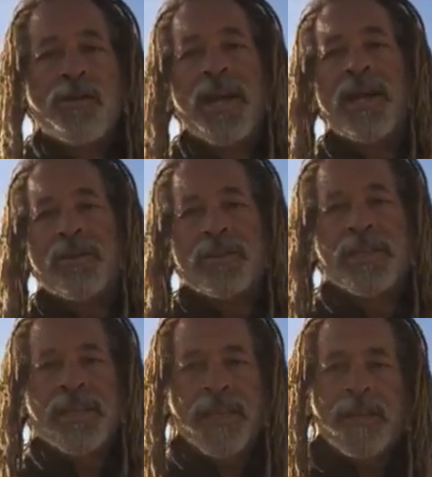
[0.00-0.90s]
around.
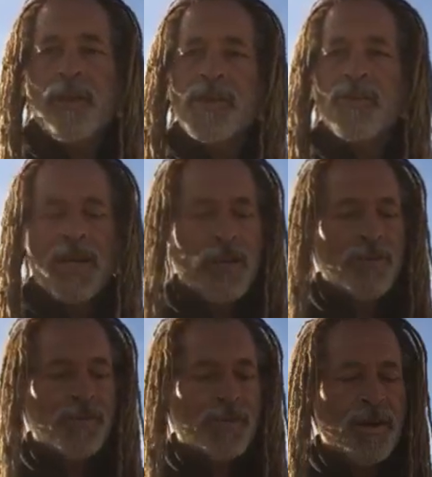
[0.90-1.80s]
It goes
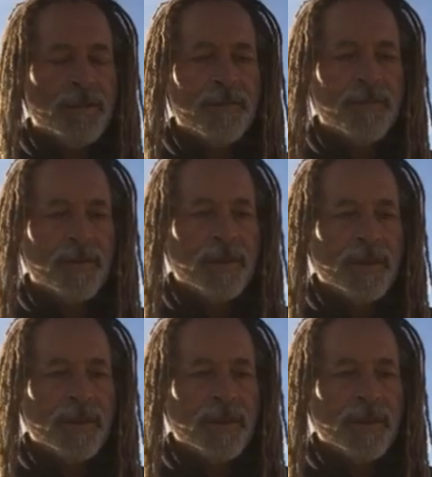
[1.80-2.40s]
around from